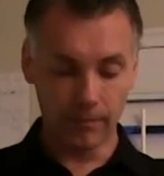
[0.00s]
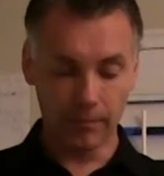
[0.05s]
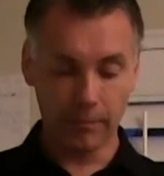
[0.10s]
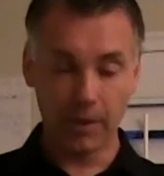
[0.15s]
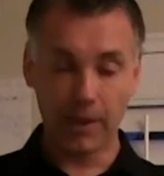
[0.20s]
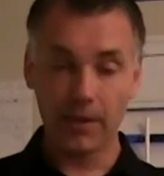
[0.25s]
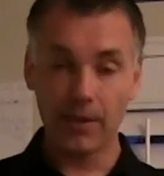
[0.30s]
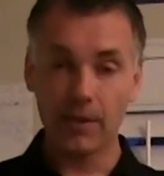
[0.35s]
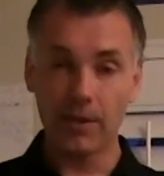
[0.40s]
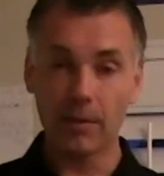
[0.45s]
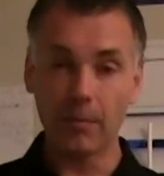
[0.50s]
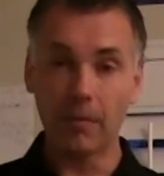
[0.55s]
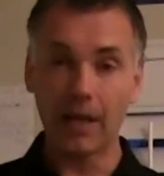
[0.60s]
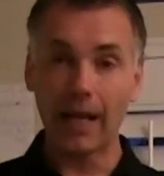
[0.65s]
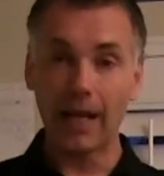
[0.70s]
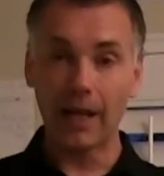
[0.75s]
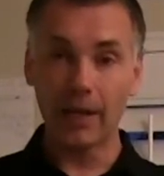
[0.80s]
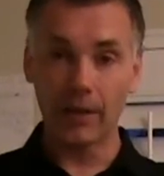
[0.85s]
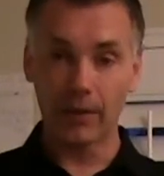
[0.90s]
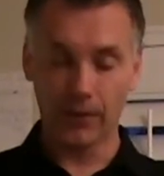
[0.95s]
PC
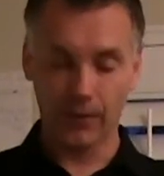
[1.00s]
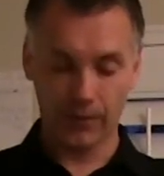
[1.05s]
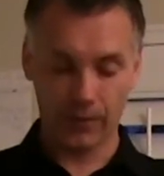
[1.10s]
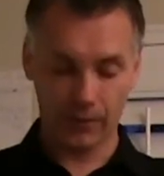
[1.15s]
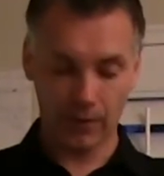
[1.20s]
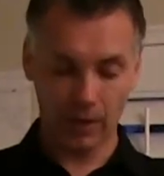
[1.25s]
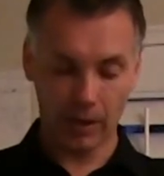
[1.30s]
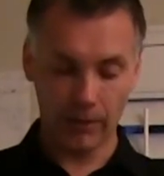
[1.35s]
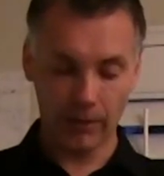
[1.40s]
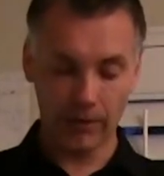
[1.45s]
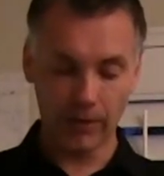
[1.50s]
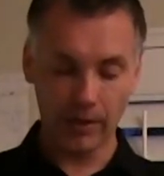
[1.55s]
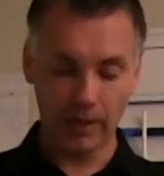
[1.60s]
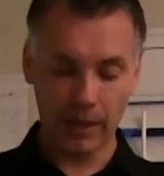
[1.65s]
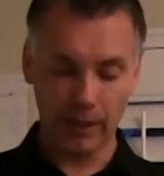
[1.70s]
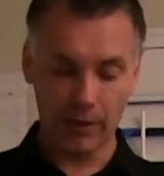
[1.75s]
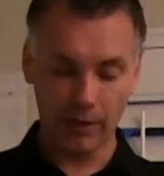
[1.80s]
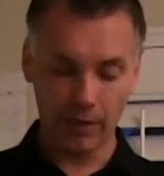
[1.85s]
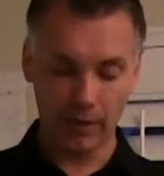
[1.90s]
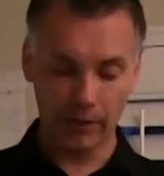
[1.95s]
BIOS. So that was the
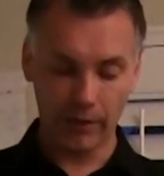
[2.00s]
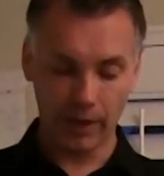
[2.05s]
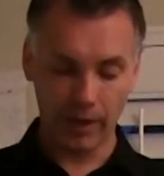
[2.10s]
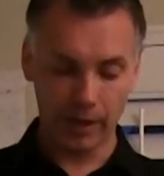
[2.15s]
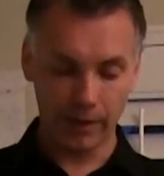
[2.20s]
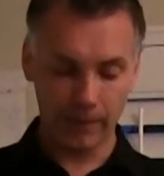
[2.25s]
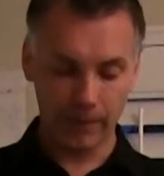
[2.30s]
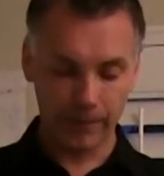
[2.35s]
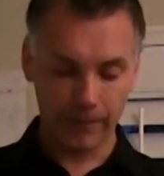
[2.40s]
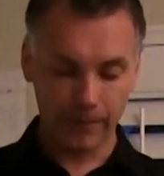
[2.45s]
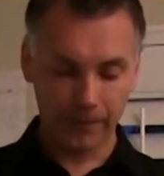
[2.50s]
natural thing.